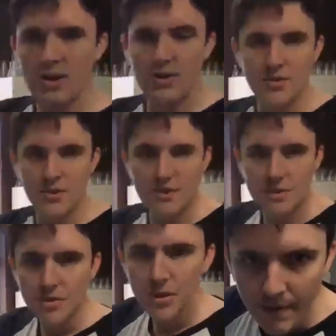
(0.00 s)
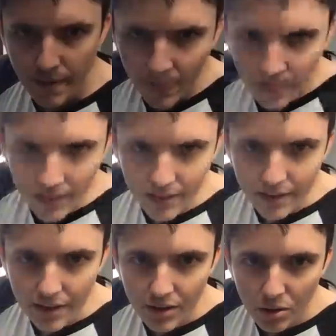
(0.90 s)
to
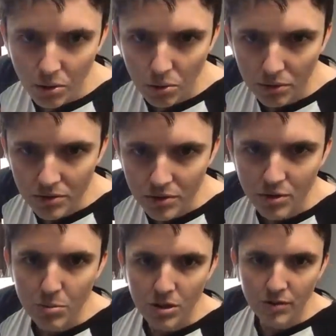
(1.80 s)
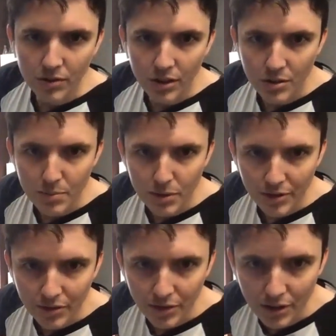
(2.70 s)
the whole tube of flush
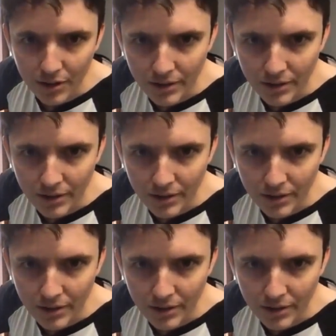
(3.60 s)
buffer.